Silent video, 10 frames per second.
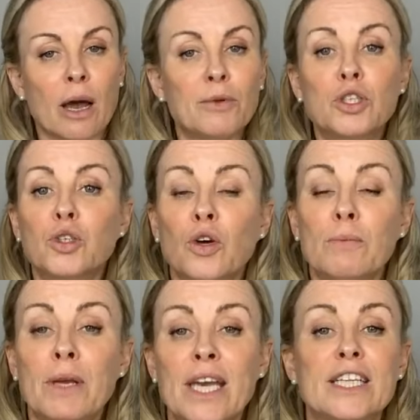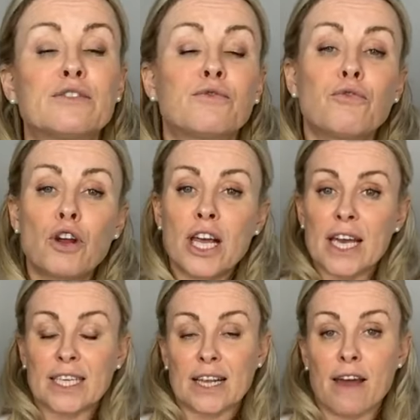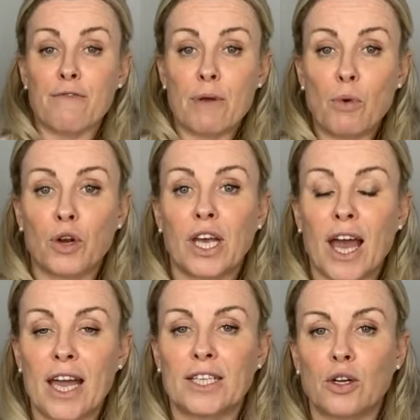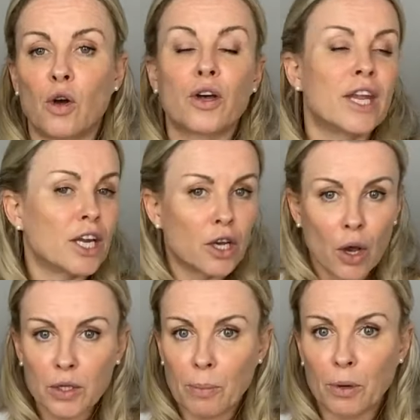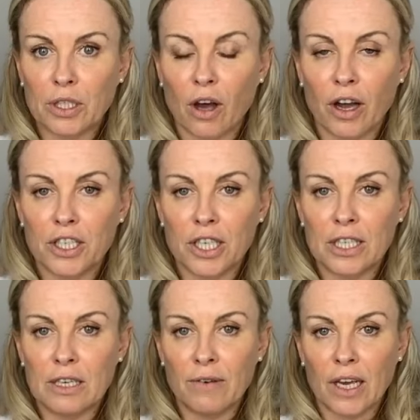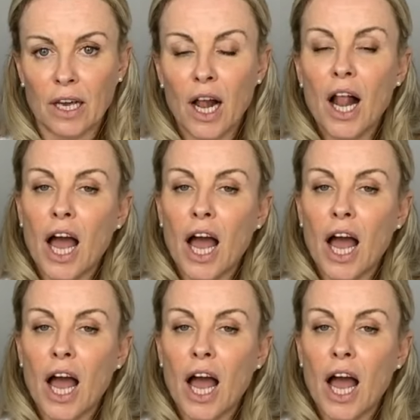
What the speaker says: Come and join me. It's free. It's every morning at 8 o'clock, and then it goes up onto IGTV.